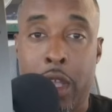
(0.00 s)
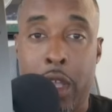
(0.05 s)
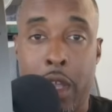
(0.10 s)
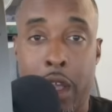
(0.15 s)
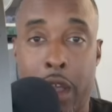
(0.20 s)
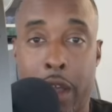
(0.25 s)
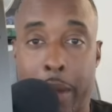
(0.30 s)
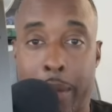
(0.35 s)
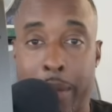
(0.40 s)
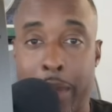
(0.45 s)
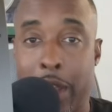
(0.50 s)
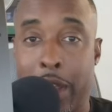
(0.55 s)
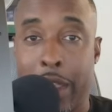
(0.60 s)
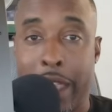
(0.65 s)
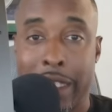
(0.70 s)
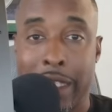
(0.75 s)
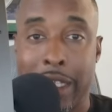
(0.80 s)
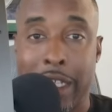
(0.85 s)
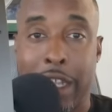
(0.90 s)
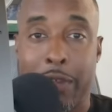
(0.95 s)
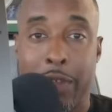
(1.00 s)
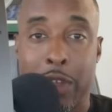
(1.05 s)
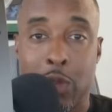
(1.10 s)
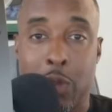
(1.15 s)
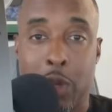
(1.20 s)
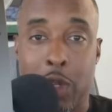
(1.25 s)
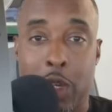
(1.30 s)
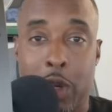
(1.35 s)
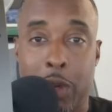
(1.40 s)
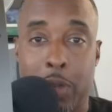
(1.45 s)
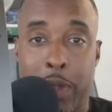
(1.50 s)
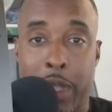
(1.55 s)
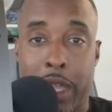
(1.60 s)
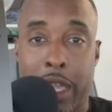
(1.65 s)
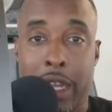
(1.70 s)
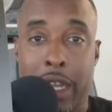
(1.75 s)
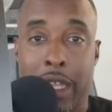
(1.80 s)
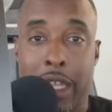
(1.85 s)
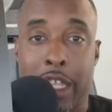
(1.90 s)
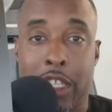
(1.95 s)
You know, that's the difference when you're
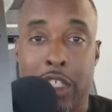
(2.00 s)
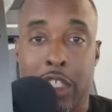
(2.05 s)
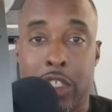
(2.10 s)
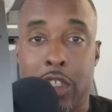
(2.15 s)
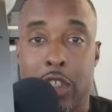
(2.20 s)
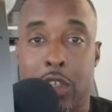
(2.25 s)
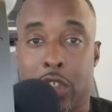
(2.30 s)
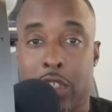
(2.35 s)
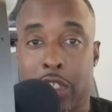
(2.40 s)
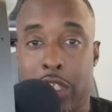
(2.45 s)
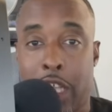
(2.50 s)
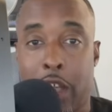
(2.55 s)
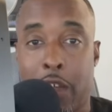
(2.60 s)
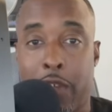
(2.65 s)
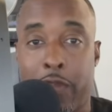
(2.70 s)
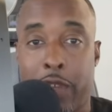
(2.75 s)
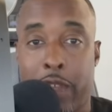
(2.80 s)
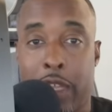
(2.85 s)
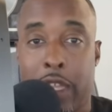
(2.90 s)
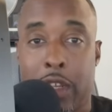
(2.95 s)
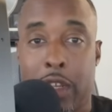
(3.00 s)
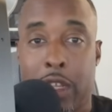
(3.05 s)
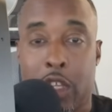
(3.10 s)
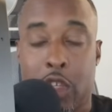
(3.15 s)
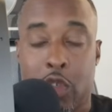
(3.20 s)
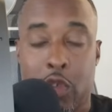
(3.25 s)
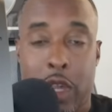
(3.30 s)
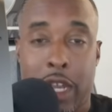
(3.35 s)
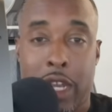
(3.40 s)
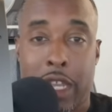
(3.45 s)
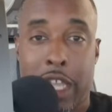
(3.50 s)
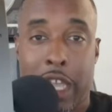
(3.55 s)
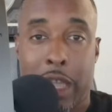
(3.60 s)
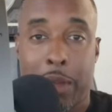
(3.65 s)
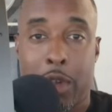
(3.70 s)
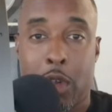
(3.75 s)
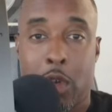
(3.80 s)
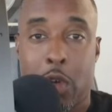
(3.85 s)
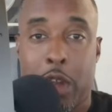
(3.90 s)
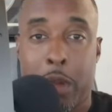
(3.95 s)
playing against yourself in training
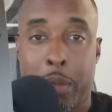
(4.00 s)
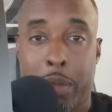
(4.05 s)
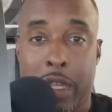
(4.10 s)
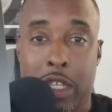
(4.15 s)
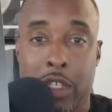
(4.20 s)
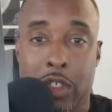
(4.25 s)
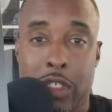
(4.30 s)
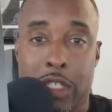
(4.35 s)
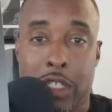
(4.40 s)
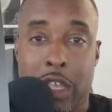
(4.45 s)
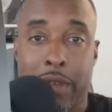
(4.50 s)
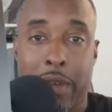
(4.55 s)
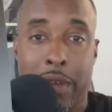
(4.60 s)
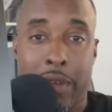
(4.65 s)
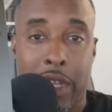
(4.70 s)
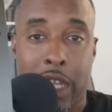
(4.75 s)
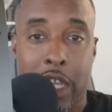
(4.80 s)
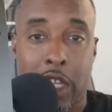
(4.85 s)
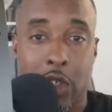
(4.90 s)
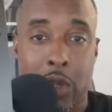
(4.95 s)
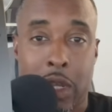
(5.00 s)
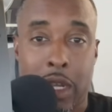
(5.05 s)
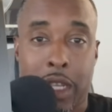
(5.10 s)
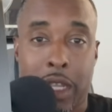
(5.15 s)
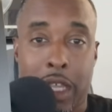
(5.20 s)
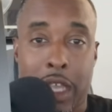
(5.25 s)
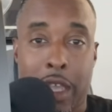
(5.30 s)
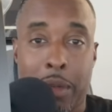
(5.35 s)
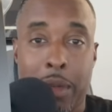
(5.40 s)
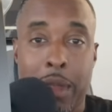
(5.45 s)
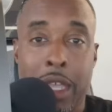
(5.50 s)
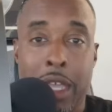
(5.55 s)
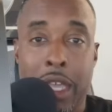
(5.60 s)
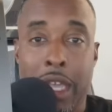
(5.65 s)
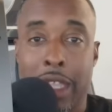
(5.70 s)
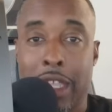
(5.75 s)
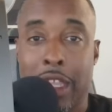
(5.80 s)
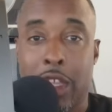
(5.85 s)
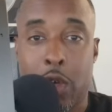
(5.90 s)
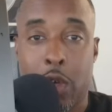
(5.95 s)
camp. You're going up against yourself every day in training camp,
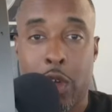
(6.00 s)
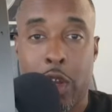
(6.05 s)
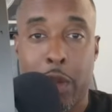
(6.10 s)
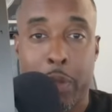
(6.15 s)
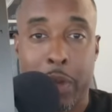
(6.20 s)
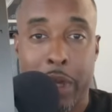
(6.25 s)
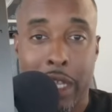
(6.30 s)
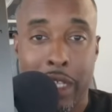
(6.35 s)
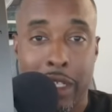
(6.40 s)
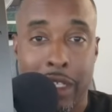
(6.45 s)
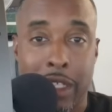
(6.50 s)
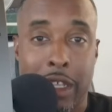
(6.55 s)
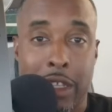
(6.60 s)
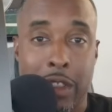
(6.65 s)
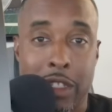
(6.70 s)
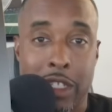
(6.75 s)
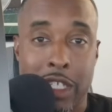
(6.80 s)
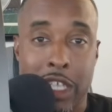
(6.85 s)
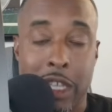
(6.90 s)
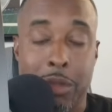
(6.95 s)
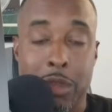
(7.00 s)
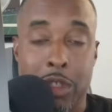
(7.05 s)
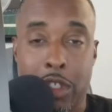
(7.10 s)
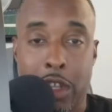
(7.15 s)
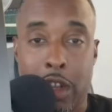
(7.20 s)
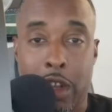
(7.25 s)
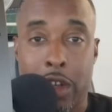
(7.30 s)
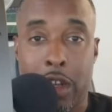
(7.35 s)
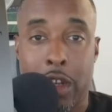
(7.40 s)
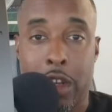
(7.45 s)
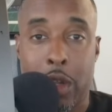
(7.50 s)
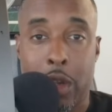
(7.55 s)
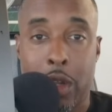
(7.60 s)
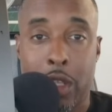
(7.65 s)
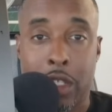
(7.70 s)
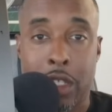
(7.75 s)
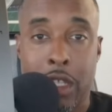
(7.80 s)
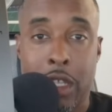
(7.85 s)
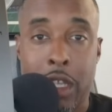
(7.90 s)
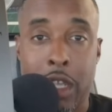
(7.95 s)
and then going up against another team. You're starting to
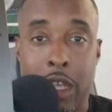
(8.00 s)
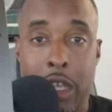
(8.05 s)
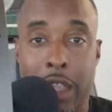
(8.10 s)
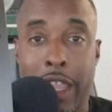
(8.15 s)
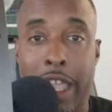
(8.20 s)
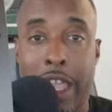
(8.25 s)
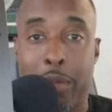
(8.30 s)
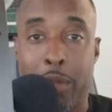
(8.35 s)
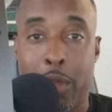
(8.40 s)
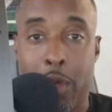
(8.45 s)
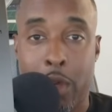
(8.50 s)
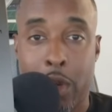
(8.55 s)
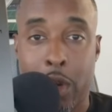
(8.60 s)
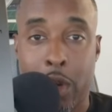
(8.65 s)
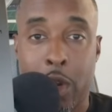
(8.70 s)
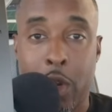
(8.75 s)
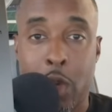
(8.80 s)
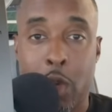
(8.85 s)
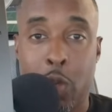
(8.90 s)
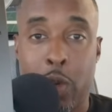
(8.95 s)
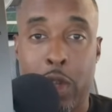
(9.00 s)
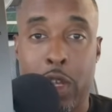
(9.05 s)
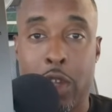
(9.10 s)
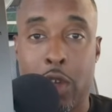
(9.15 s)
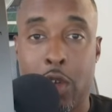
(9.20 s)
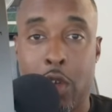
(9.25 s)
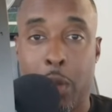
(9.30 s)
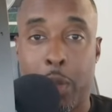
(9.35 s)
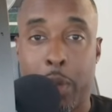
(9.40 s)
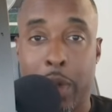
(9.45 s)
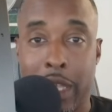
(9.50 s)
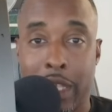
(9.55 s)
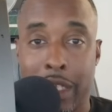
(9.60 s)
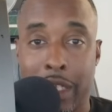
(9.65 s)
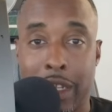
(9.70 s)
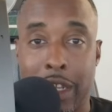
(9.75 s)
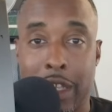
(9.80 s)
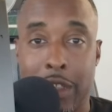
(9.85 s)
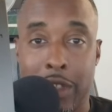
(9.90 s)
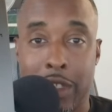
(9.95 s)
notice a lot more when you go up
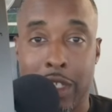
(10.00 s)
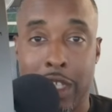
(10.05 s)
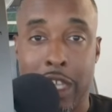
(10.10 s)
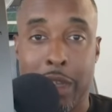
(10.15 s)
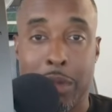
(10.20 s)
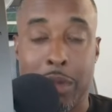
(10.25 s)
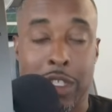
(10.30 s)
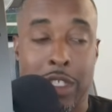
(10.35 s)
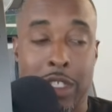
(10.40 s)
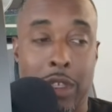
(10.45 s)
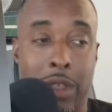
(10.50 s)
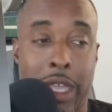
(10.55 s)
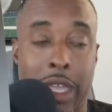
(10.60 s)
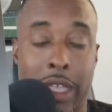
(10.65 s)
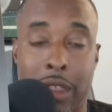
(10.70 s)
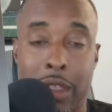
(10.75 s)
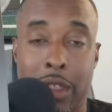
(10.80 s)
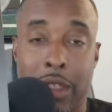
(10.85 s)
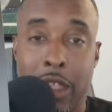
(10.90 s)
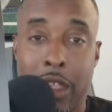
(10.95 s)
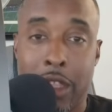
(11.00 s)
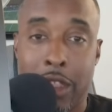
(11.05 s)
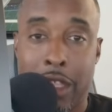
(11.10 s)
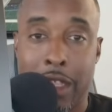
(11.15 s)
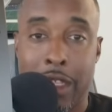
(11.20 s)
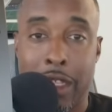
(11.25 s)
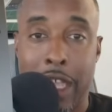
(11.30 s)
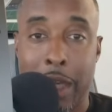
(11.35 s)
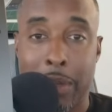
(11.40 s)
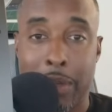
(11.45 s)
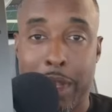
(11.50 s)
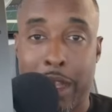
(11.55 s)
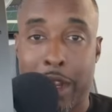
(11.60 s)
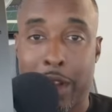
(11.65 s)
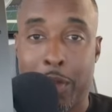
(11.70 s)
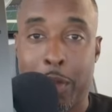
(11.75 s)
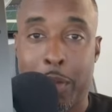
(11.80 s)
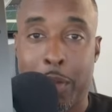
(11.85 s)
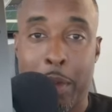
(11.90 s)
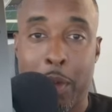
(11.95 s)
against another team. And so, yeah, the depth, I
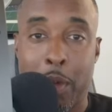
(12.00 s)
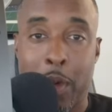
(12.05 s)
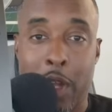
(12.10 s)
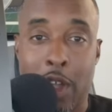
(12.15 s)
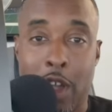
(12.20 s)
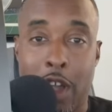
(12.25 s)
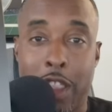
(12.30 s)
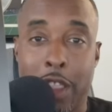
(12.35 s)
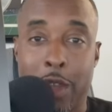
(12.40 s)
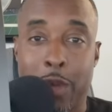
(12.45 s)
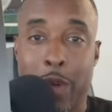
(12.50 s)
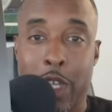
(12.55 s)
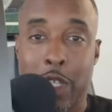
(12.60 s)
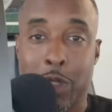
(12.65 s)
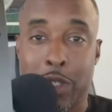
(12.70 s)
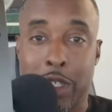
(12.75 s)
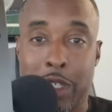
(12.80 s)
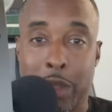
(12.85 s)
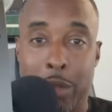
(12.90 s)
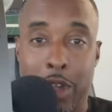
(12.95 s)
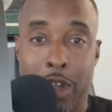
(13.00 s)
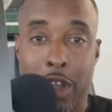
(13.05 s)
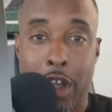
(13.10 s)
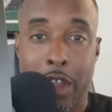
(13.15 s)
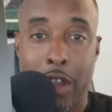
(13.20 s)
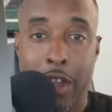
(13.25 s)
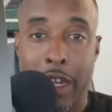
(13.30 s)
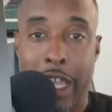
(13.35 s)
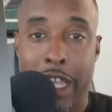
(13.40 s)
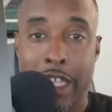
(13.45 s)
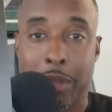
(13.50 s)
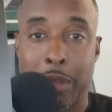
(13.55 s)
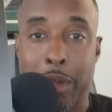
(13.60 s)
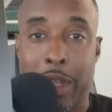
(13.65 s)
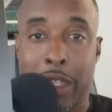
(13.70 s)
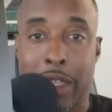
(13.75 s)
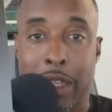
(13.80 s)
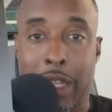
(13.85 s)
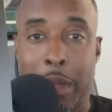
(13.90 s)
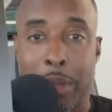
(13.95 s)
don't remember what call it was, but someone called and asked
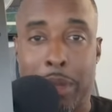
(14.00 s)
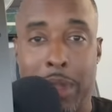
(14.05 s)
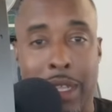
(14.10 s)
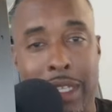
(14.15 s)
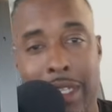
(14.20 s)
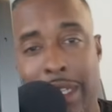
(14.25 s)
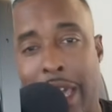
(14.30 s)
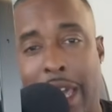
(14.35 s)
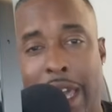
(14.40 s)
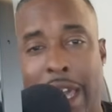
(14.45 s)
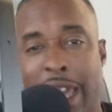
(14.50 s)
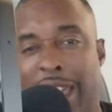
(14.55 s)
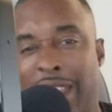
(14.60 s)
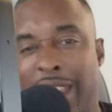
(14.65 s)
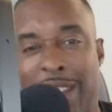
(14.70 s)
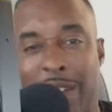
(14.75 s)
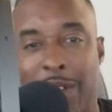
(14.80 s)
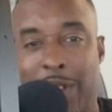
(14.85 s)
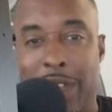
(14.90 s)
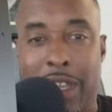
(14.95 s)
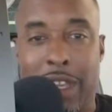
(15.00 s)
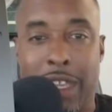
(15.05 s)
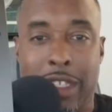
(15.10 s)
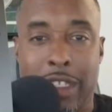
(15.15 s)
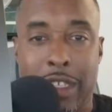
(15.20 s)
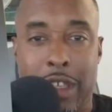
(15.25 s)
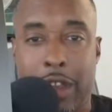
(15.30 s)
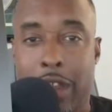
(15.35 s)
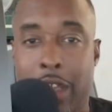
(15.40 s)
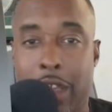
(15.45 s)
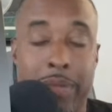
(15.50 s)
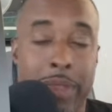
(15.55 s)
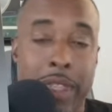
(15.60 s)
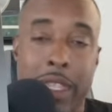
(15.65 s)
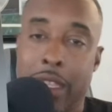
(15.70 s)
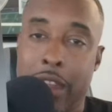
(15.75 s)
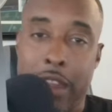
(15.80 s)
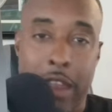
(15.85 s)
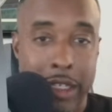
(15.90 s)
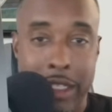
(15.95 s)
about the depth, and I was like, ah, it's all good. It's all good.
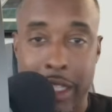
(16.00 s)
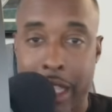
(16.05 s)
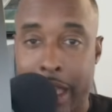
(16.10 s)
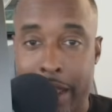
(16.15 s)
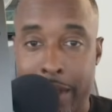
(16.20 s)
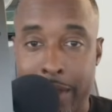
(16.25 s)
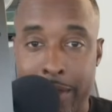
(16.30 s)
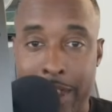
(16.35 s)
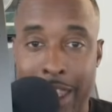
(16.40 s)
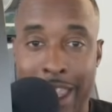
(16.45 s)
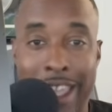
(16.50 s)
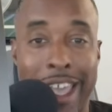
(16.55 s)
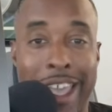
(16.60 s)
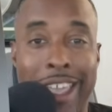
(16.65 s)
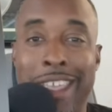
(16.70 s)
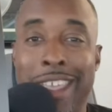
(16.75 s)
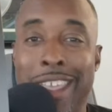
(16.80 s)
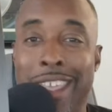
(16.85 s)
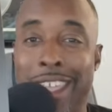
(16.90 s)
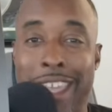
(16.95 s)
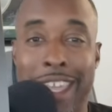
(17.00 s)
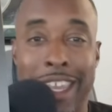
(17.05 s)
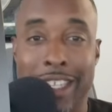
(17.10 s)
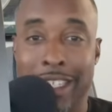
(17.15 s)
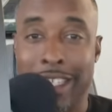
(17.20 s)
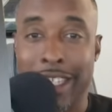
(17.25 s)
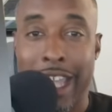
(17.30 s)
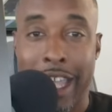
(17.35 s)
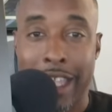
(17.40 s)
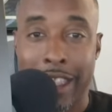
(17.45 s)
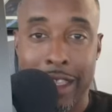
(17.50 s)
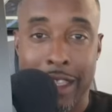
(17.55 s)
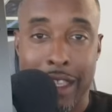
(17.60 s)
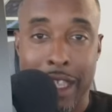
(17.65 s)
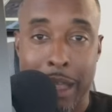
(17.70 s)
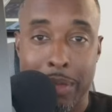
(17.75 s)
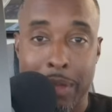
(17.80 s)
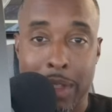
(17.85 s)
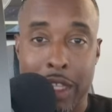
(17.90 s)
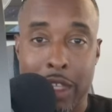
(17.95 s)
No, it's not. It is not. The
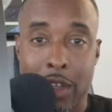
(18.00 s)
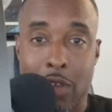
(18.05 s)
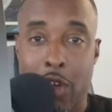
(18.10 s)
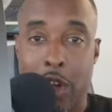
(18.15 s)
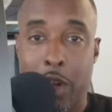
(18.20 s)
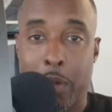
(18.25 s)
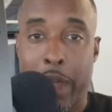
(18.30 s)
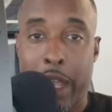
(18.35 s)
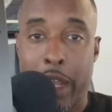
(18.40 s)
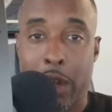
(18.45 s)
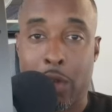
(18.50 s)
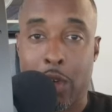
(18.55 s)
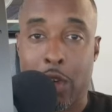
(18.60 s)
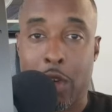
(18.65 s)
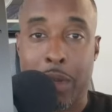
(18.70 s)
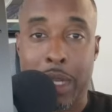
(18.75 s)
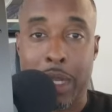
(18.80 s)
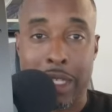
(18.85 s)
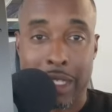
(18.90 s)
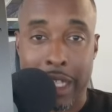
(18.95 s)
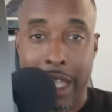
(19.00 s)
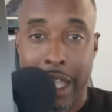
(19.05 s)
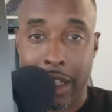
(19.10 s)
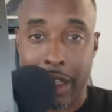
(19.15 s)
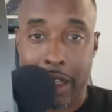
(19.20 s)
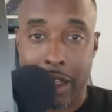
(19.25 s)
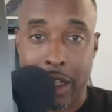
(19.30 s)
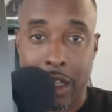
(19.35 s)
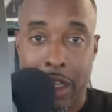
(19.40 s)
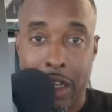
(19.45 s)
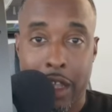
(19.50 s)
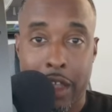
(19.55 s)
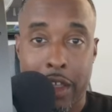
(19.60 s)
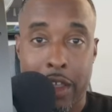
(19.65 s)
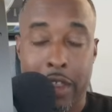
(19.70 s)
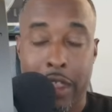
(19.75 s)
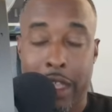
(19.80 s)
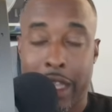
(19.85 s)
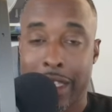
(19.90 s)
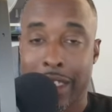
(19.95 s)
depth in the cornerback room is not good.
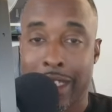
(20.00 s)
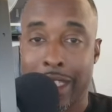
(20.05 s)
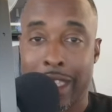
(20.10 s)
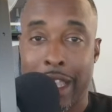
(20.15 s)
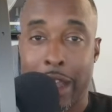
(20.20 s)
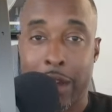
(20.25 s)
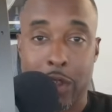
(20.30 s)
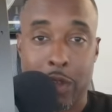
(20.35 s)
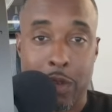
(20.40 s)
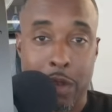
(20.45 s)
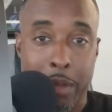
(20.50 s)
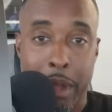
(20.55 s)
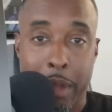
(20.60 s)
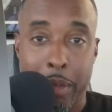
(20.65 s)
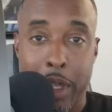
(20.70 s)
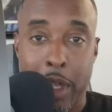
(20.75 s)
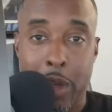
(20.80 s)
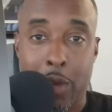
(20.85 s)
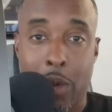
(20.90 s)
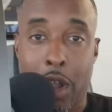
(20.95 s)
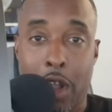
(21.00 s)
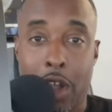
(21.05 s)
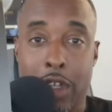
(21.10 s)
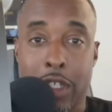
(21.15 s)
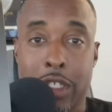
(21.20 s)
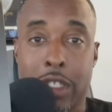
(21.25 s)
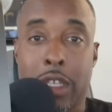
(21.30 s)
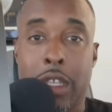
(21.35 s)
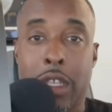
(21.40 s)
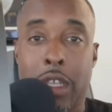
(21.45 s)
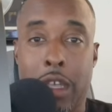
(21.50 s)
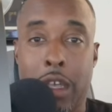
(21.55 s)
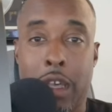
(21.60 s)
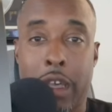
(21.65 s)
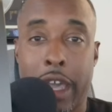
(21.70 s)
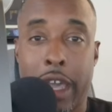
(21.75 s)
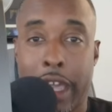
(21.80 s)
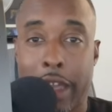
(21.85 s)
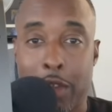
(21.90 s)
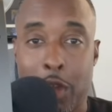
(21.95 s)
Like I said, that was one of my big wrongs.
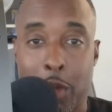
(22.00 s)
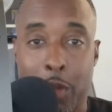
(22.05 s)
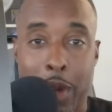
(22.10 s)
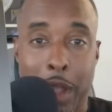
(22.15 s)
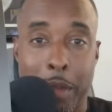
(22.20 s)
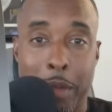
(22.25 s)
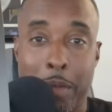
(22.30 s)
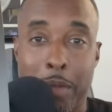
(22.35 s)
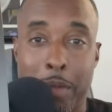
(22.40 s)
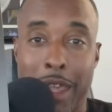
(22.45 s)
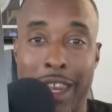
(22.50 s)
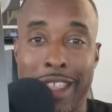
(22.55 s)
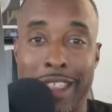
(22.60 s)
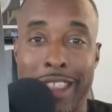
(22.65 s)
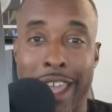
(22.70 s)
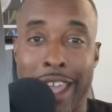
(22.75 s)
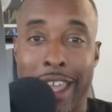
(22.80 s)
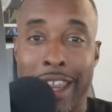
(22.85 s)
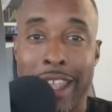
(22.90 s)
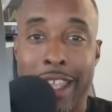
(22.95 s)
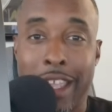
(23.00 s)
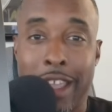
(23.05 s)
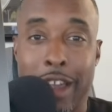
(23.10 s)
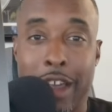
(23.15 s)
I have no problem admitting that.